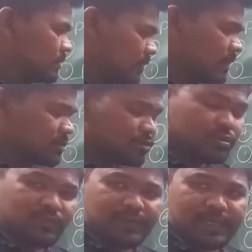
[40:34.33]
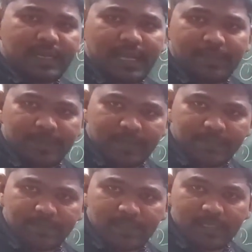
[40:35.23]
or two different
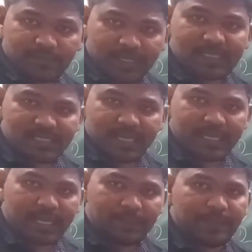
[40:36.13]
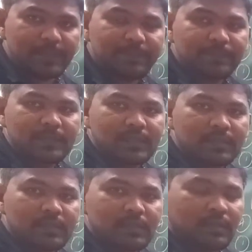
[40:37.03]
hyphae, different strain hyphae.
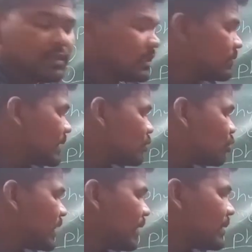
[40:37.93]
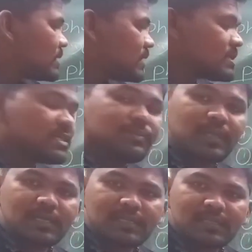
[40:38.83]
If the two gametes are
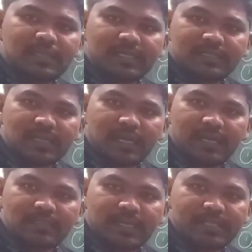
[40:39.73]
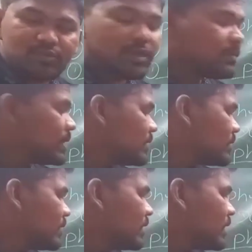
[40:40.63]
similar, that is called as isogamy.
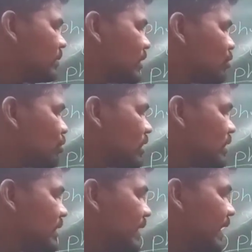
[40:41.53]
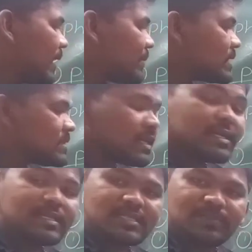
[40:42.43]
If the two gametes are
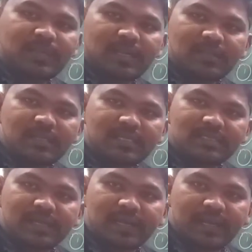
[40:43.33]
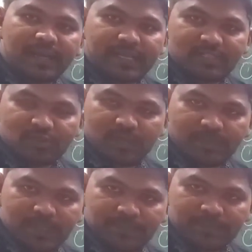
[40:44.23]
dissimilar, that is called
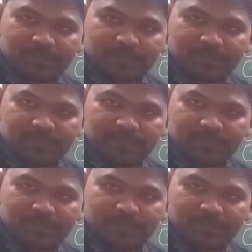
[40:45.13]
anisogamy.